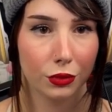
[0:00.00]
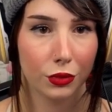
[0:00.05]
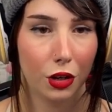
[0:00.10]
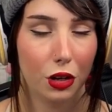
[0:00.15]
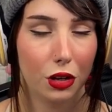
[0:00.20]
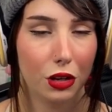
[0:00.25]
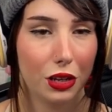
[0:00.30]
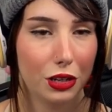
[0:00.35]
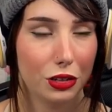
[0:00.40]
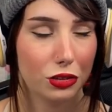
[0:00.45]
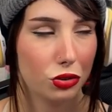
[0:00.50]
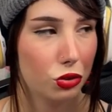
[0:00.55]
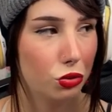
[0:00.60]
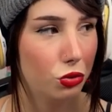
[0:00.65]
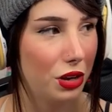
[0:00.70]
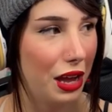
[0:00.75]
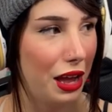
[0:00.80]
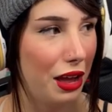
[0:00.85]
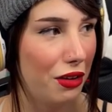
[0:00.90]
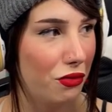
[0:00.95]
Okay, so
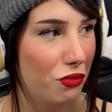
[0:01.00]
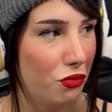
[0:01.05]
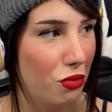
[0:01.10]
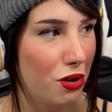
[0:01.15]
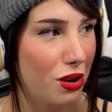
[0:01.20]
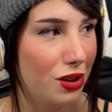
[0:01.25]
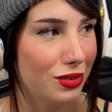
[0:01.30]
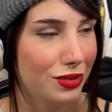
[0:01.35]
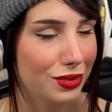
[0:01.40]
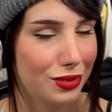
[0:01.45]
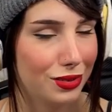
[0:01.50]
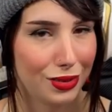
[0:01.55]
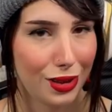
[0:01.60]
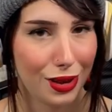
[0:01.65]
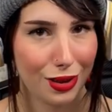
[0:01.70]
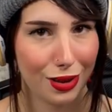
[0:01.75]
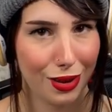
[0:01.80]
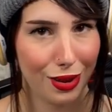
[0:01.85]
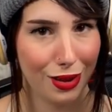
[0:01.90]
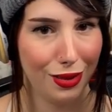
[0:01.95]
we have 1
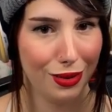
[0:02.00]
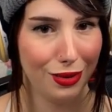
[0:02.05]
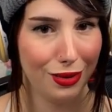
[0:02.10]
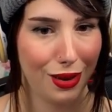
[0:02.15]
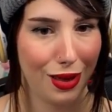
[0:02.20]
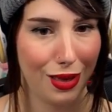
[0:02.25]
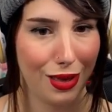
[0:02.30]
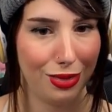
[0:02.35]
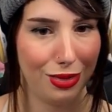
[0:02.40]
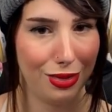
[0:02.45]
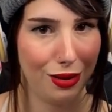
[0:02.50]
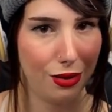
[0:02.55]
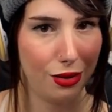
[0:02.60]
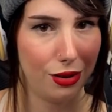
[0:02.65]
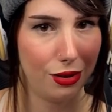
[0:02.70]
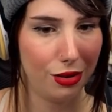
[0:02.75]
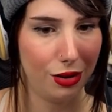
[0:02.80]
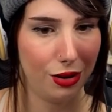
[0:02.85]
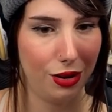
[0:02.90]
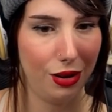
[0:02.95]
second that they
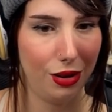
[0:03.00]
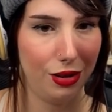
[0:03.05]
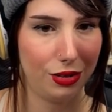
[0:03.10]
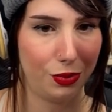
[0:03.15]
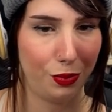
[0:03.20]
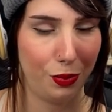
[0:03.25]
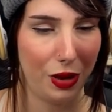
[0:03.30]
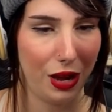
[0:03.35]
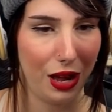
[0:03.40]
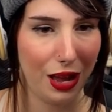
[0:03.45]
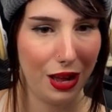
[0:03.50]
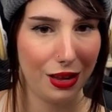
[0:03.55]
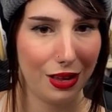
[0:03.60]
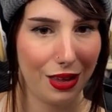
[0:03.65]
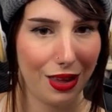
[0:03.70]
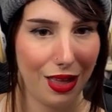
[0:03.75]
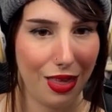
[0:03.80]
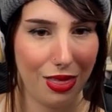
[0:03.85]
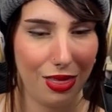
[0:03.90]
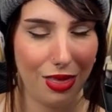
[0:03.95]
are on his
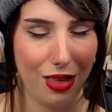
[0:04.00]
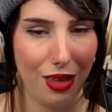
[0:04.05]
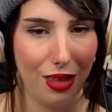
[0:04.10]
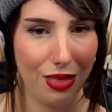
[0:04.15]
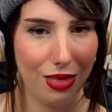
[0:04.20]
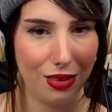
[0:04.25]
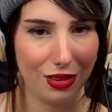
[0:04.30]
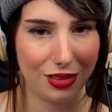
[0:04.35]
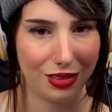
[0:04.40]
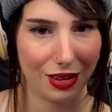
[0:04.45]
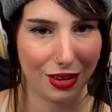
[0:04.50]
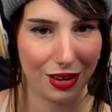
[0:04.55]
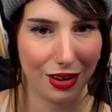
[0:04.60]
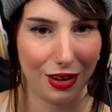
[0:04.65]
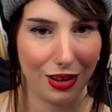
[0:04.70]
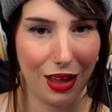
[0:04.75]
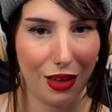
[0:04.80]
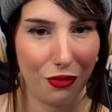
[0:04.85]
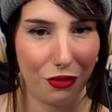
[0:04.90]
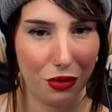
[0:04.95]
back, and then the
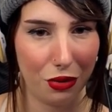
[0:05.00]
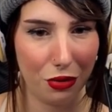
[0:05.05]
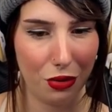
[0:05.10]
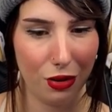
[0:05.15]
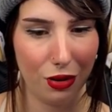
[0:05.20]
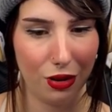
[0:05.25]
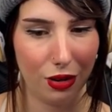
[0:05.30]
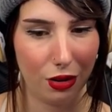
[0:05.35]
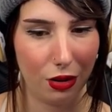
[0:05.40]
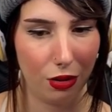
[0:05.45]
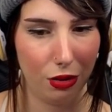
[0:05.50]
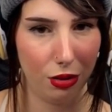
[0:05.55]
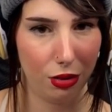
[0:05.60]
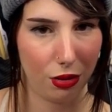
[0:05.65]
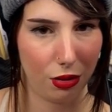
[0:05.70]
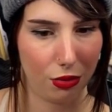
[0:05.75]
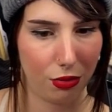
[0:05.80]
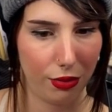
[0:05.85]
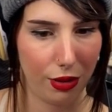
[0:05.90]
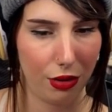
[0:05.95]
second after they're on
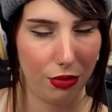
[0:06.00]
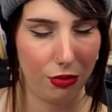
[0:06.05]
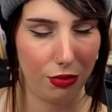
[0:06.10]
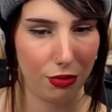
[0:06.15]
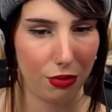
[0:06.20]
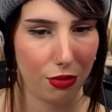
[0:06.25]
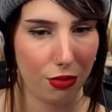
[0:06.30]
the ground.